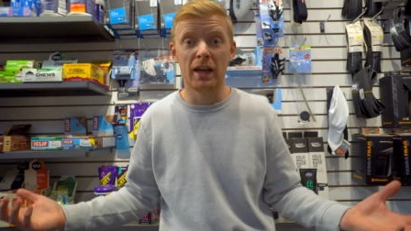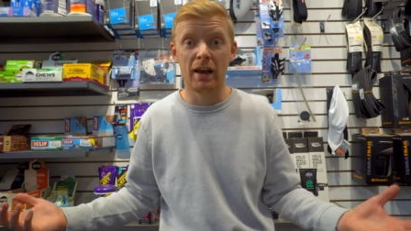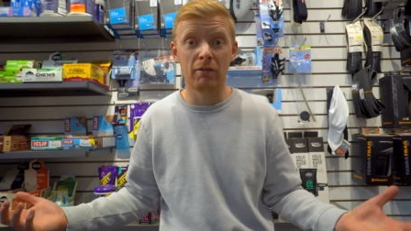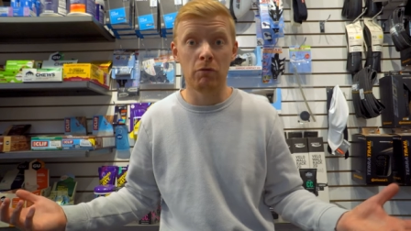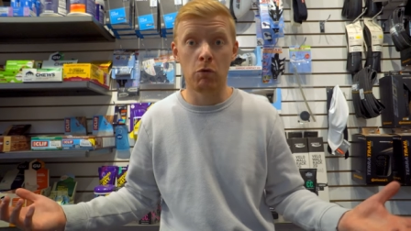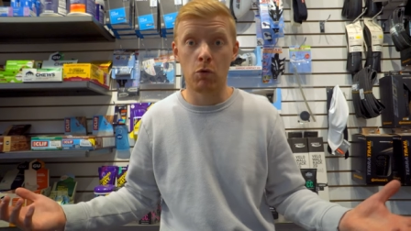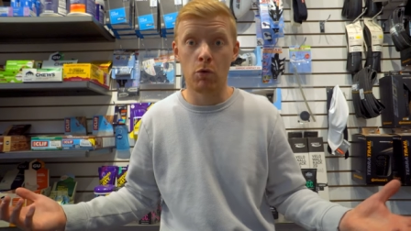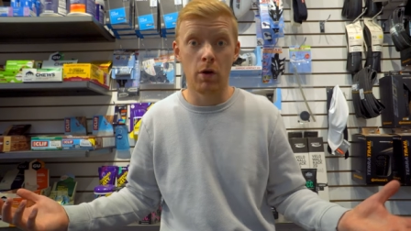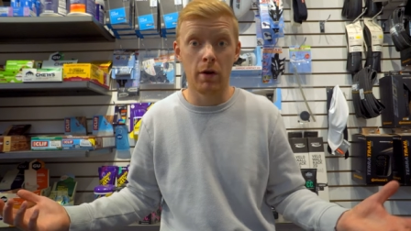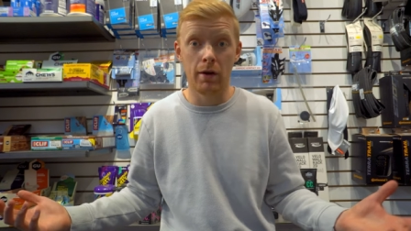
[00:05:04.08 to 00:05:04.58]

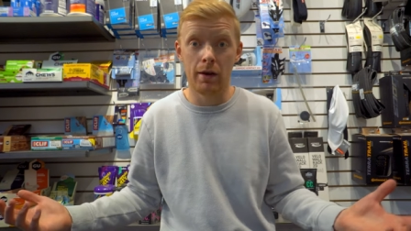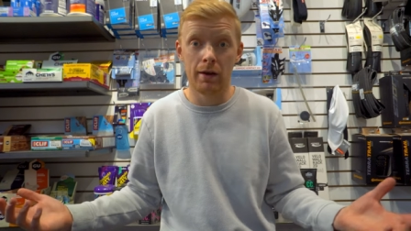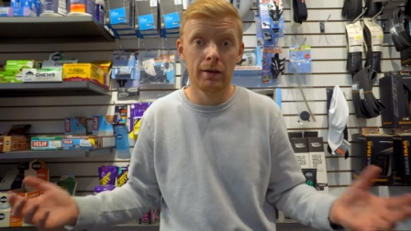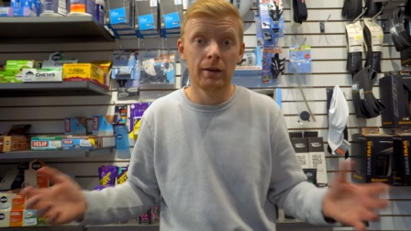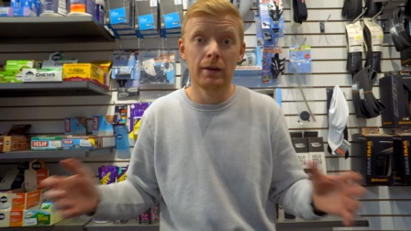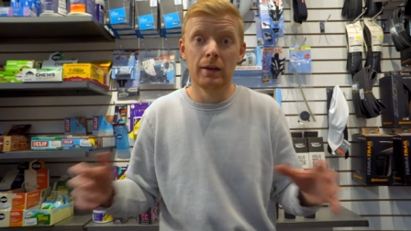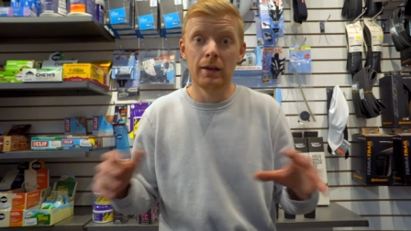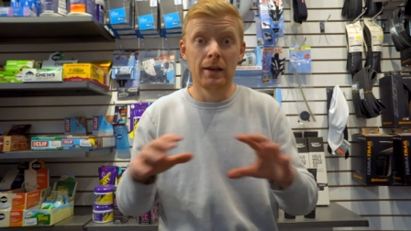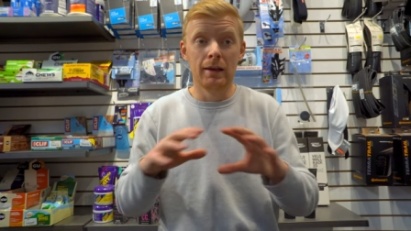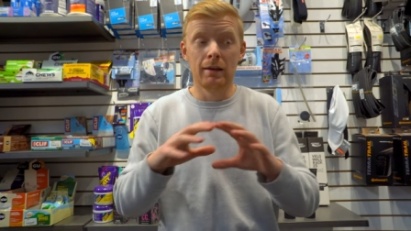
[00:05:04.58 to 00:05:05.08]
everywhere.
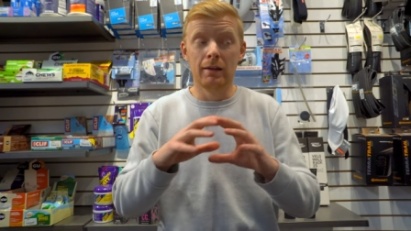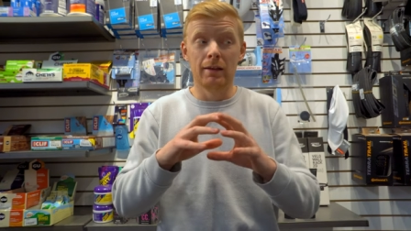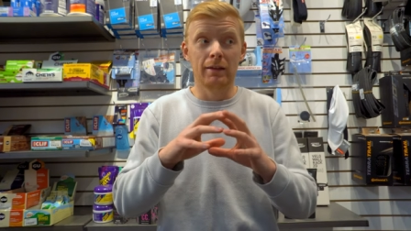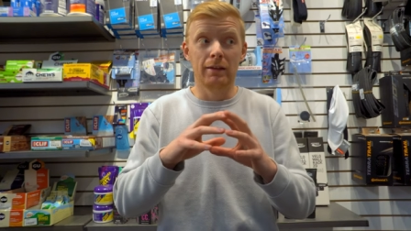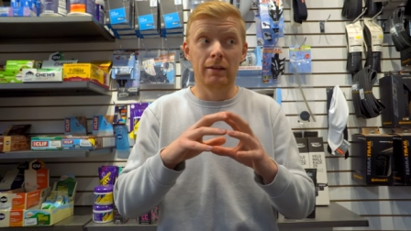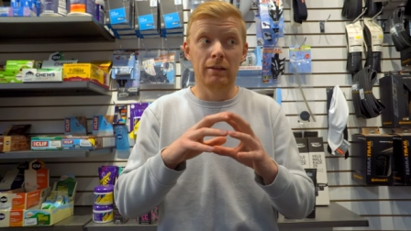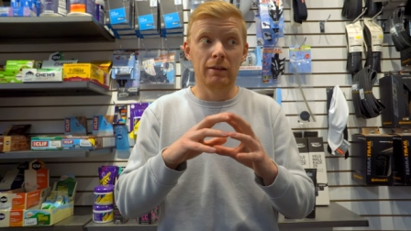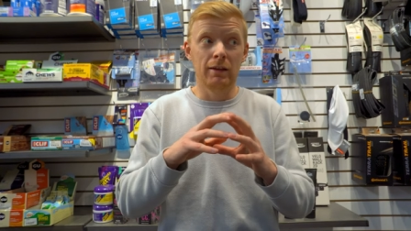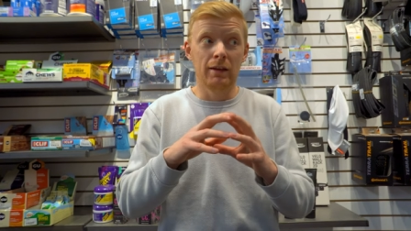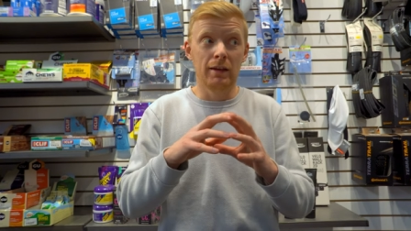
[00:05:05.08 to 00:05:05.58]

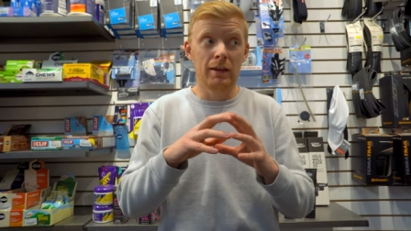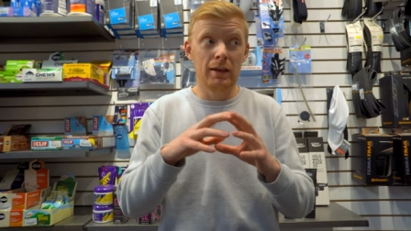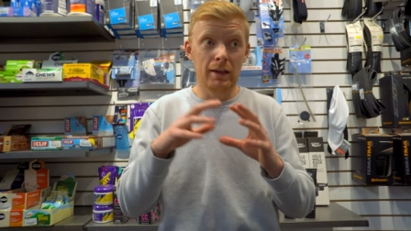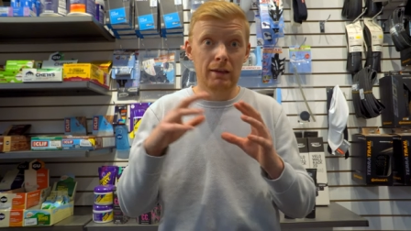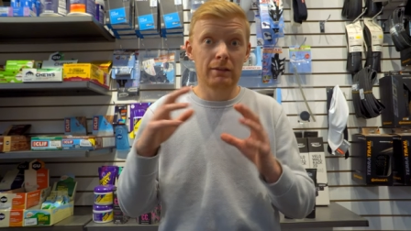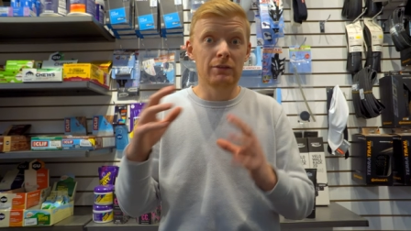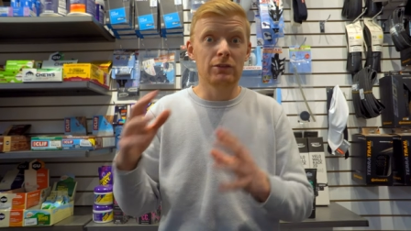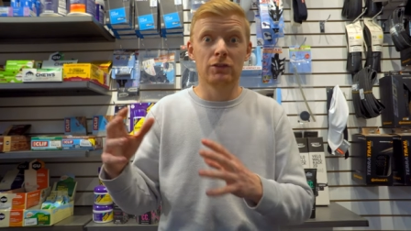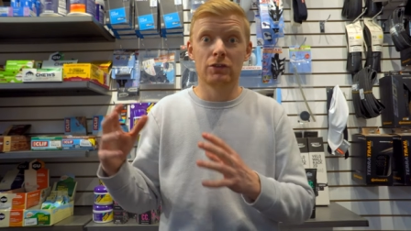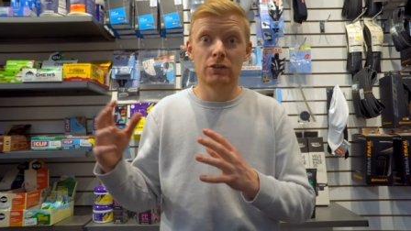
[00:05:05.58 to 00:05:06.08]

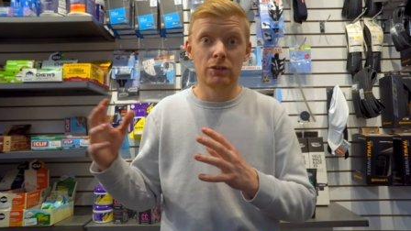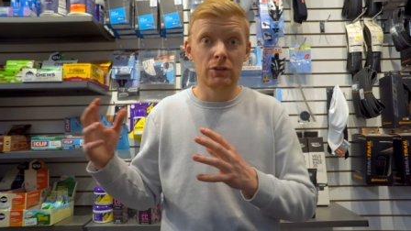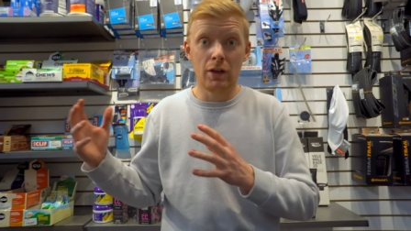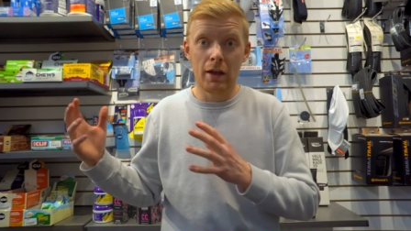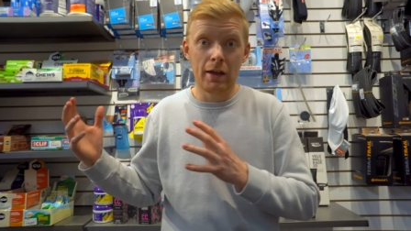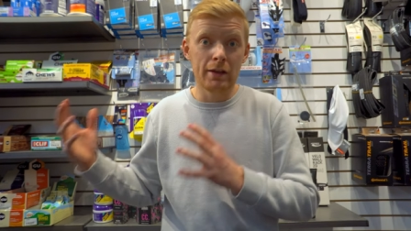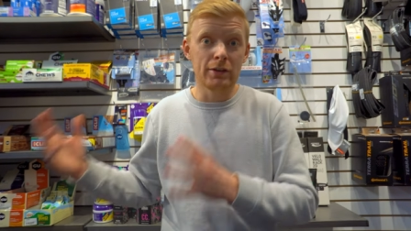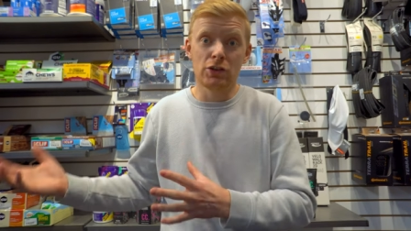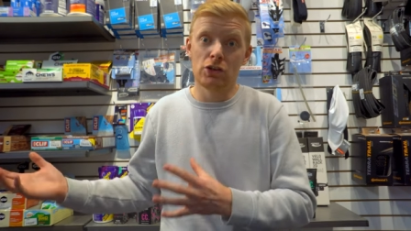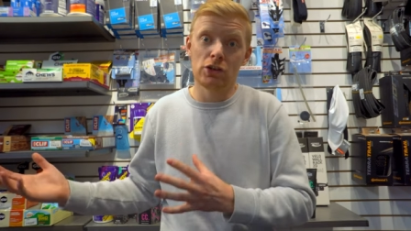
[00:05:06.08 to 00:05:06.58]
It's
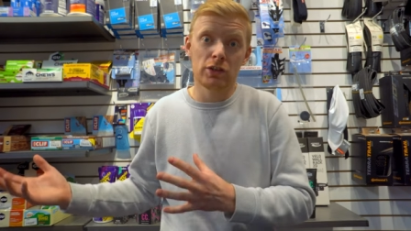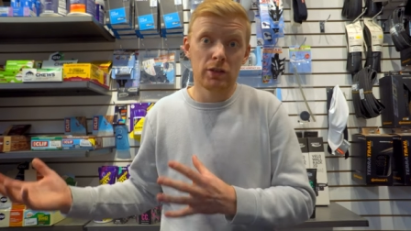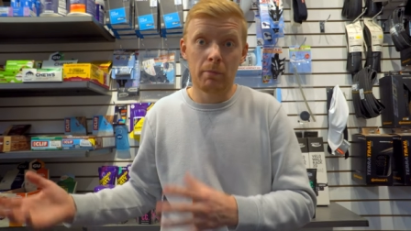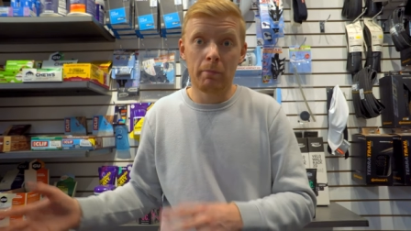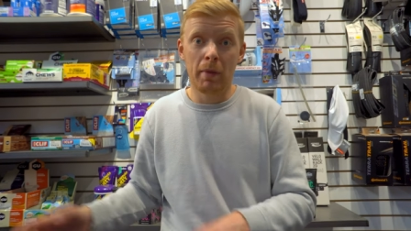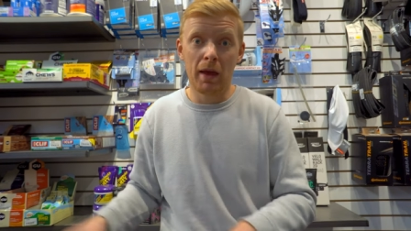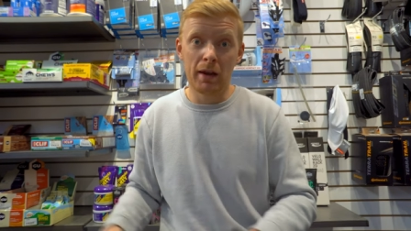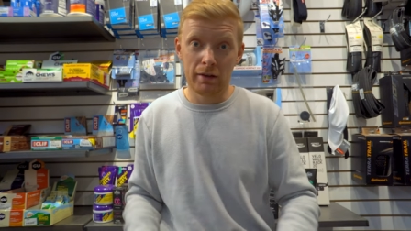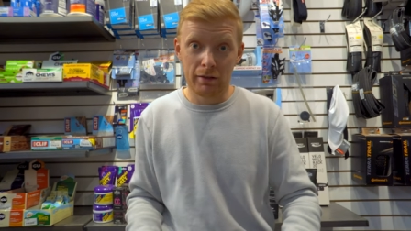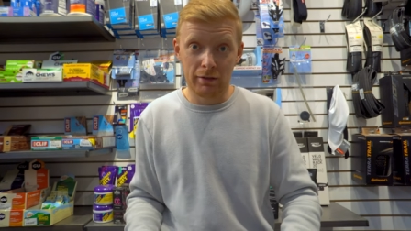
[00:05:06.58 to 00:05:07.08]
it's just a
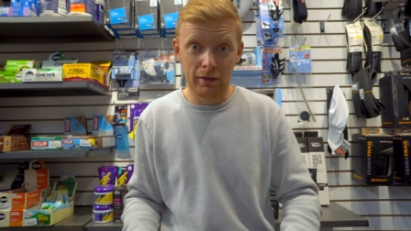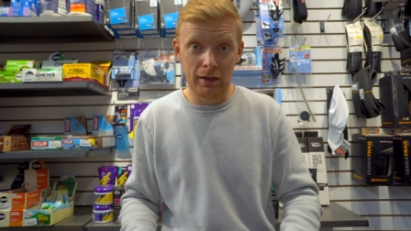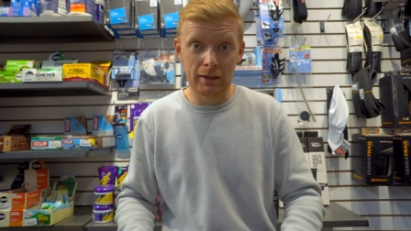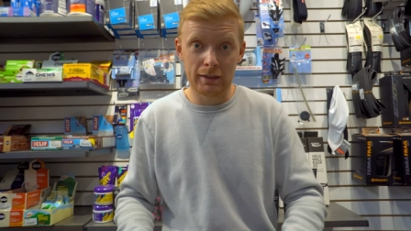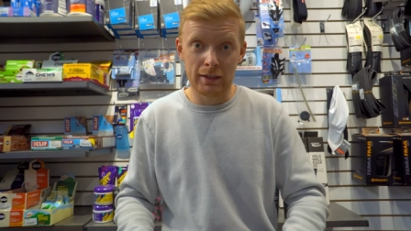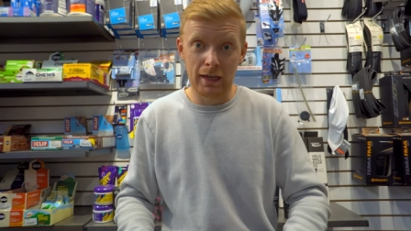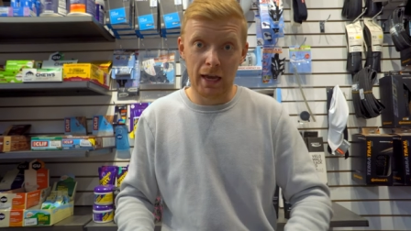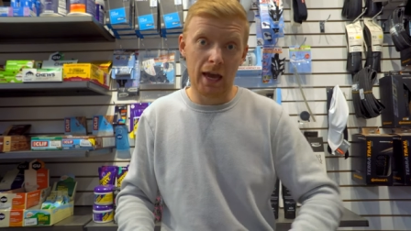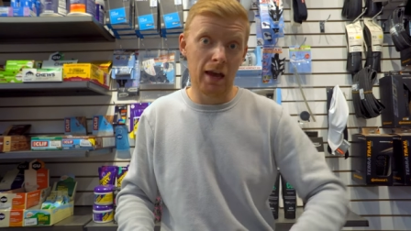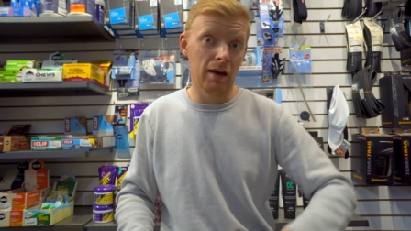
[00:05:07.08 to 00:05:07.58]
better thing
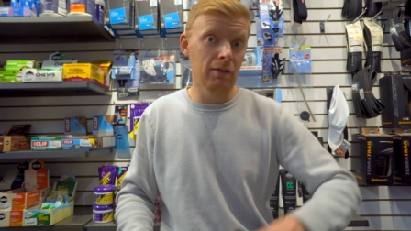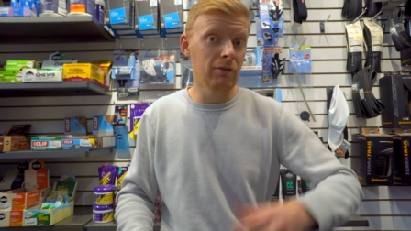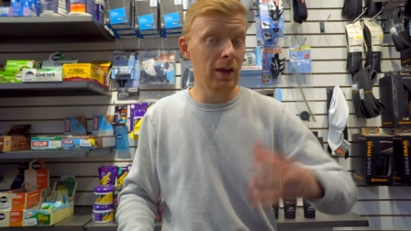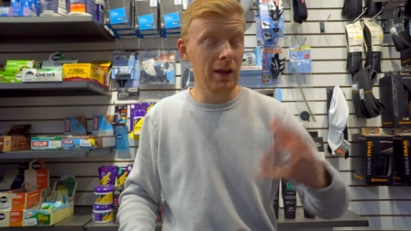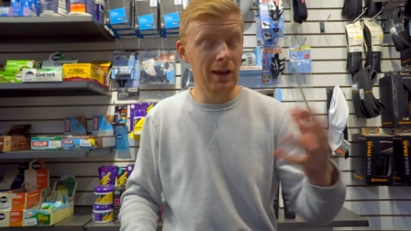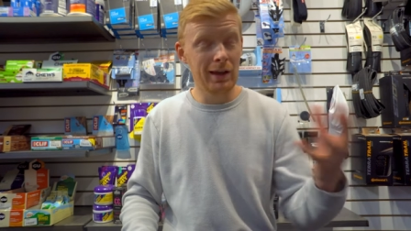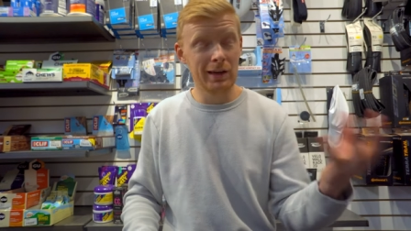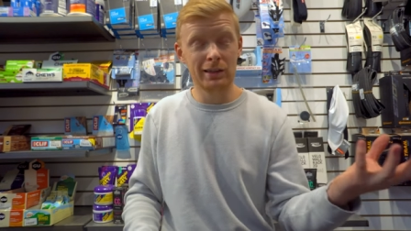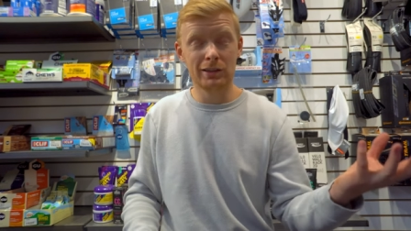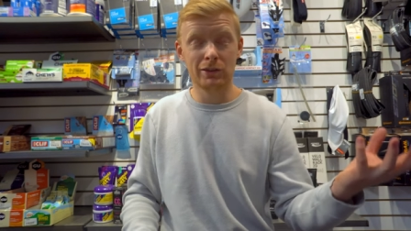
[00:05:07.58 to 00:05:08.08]
to have
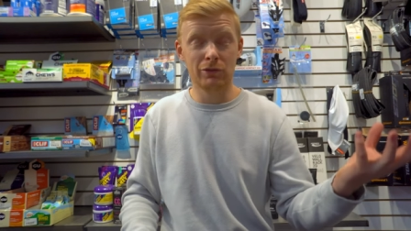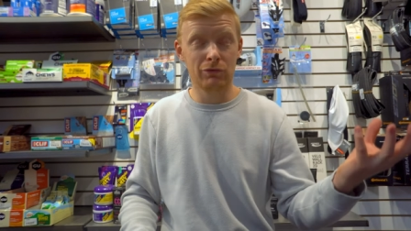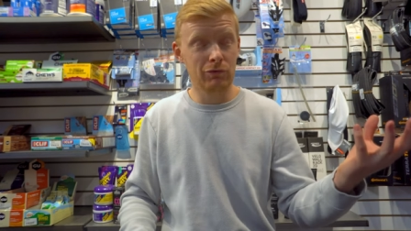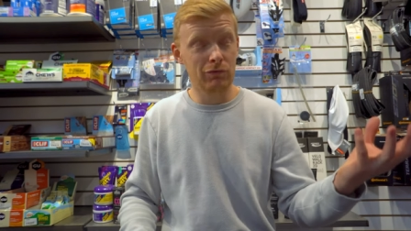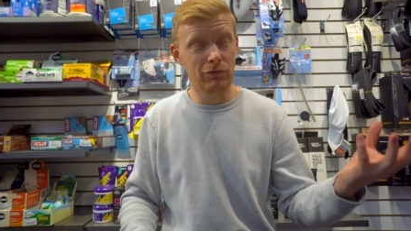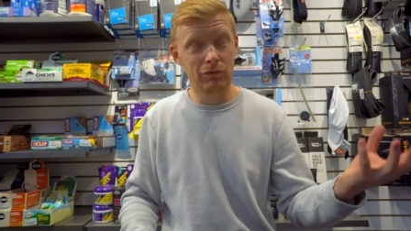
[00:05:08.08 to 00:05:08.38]
and it's